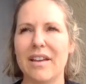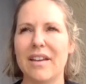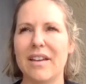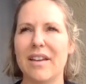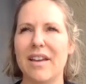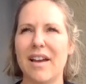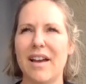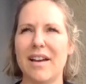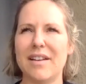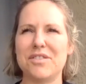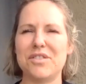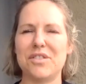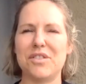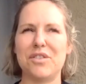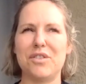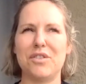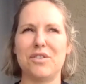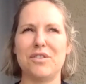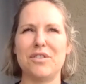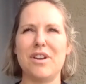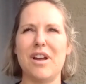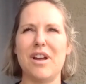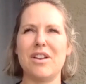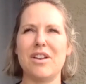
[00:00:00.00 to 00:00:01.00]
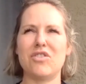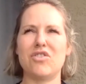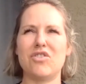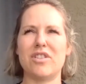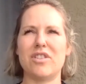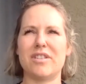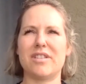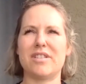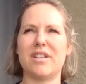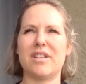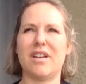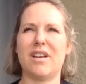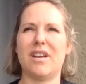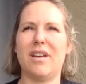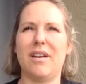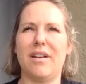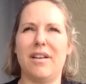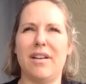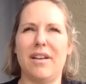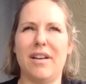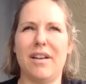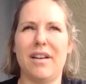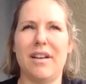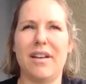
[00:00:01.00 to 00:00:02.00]
Yeah, so you're not just uh,
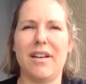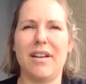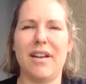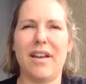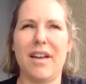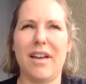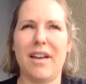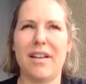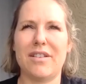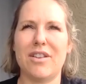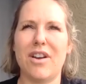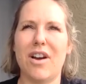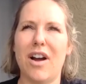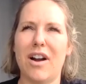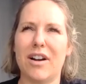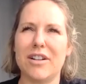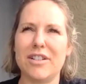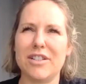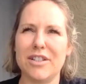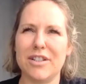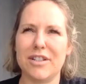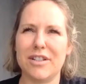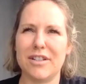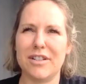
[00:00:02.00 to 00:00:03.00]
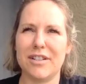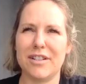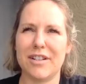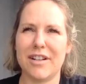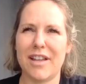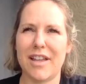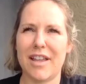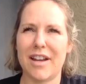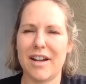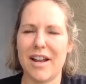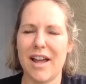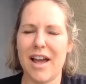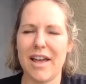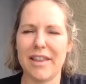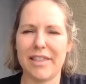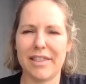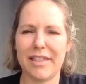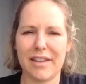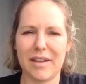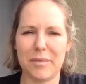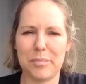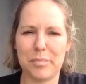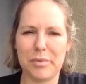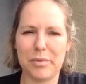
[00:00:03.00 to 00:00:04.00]
a doctor and an
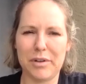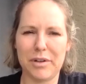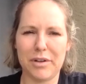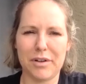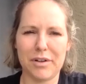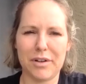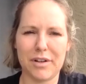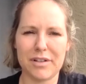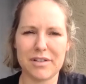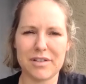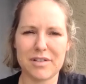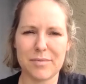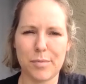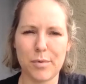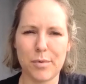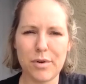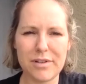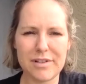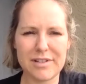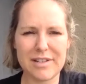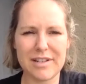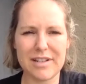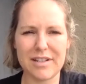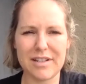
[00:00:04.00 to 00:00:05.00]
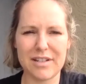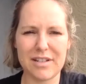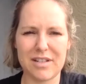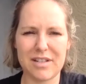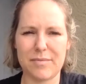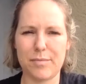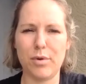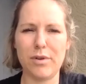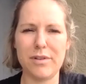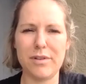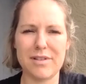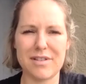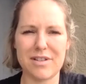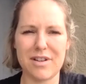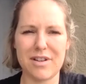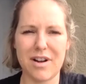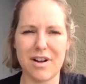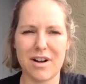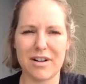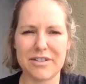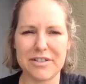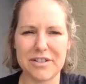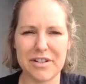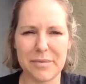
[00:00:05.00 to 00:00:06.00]
athlete, but you're a sports sports
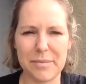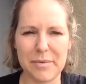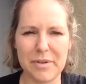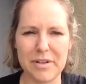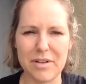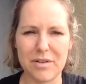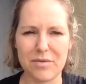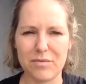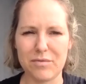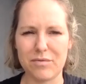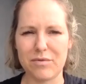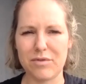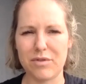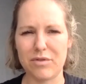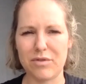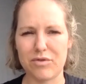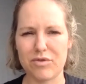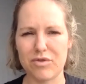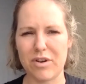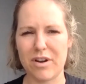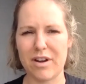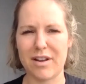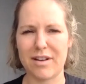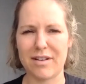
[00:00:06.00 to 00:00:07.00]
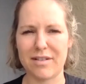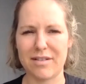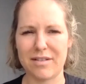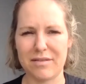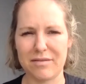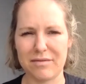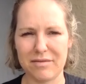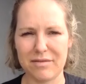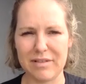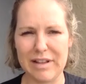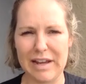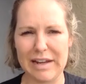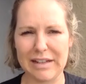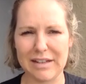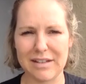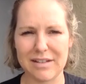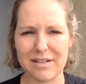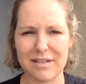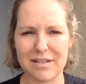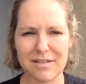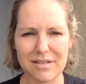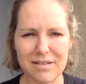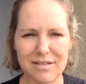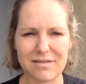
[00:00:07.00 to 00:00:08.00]
doctor. I mean, you you train like
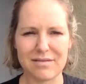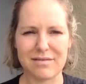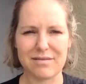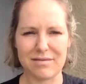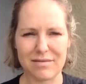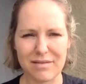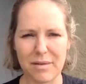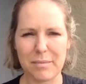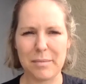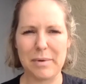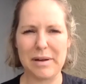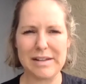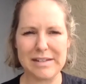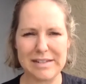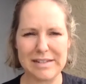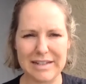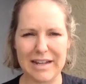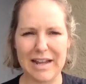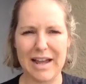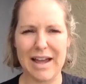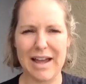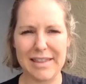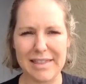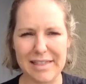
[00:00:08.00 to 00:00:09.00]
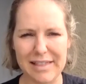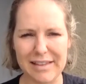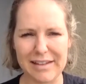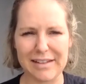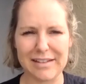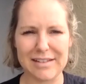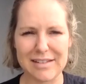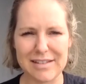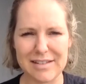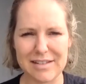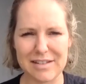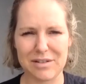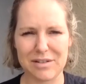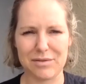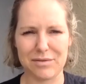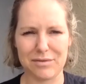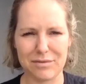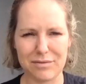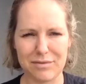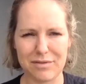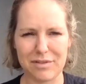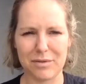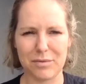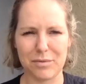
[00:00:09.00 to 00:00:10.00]
amazing athletes. You
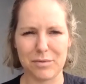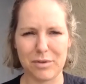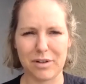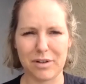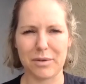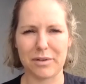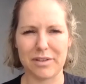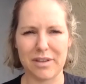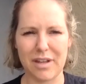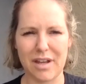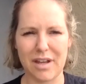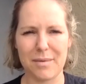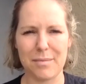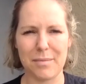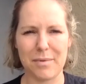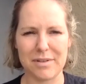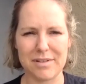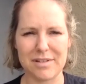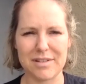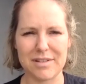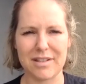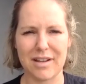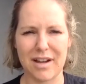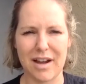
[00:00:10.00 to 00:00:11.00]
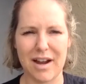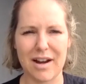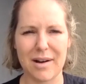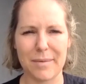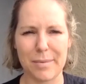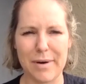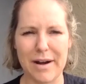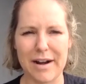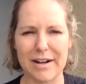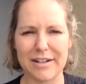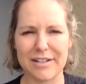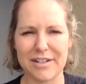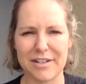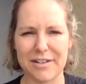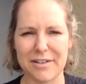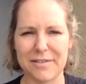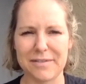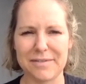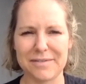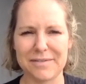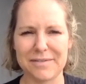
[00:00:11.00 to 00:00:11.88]
you work with them as a chiropractor.